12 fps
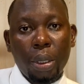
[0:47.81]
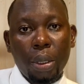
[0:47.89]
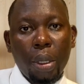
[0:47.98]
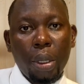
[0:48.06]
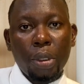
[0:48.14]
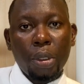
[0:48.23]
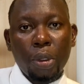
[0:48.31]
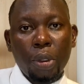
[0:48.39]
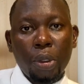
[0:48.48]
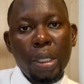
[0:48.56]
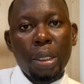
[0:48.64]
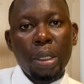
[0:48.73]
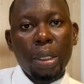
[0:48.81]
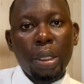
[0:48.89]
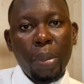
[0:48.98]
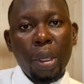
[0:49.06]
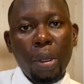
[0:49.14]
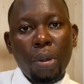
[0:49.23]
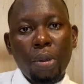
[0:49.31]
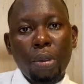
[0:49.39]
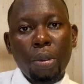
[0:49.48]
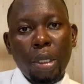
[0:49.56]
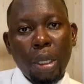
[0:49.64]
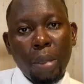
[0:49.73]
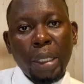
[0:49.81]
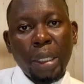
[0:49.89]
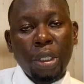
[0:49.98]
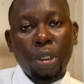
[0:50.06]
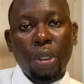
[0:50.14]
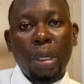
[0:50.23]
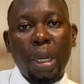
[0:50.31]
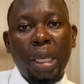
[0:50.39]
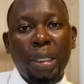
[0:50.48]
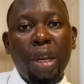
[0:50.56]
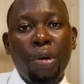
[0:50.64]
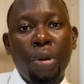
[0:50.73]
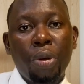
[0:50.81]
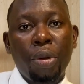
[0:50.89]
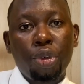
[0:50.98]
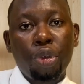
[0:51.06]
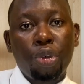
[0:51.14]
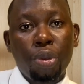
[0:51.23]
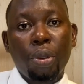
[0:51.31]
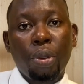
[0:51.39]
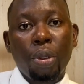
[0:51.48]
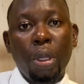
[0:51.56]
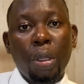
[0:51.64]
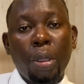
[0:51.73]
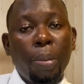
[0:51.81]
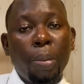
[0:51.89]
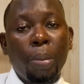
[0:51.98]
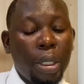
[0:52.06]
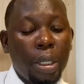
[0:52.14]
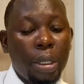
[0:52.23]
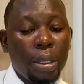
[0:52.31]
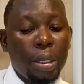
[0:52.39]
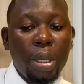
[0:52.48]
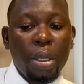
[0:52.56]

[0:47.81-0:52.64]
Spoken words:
Okay, so please pay good attention as I run us through the process.